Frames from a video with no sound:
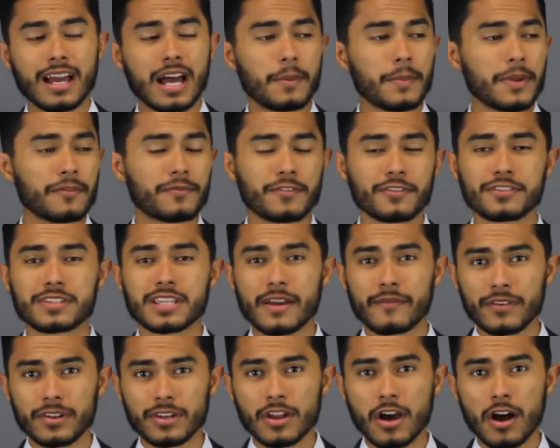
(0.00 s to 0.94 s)
I mean, for
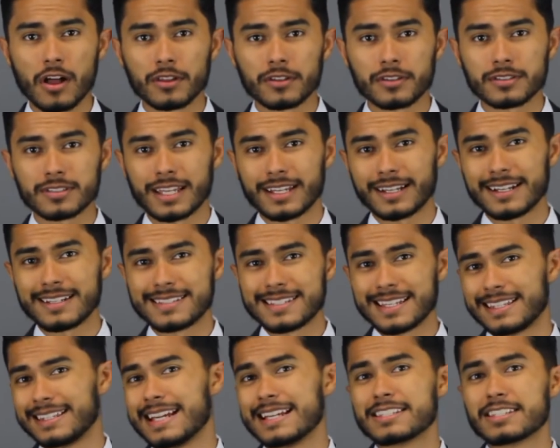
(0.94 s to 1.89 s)
$7, like I
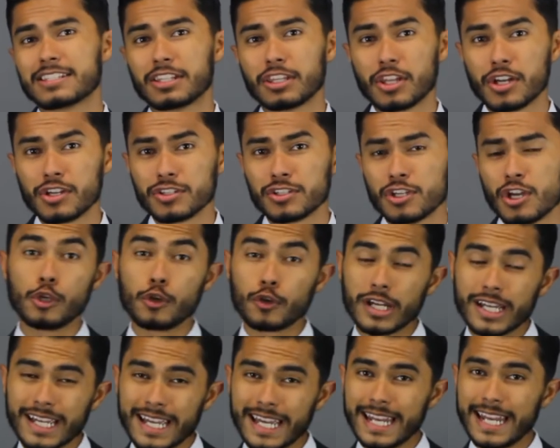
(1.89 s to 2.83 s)
said, that's lunch.
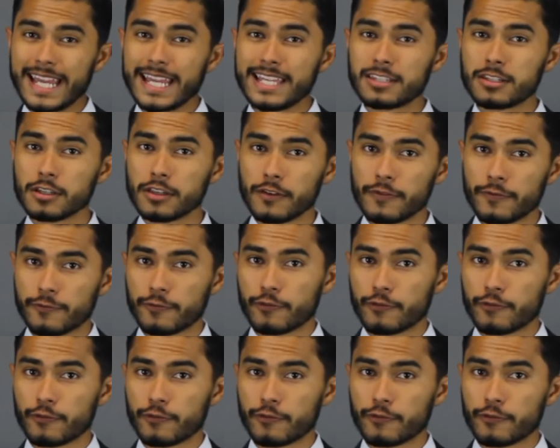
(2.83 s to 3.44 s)
You can get into the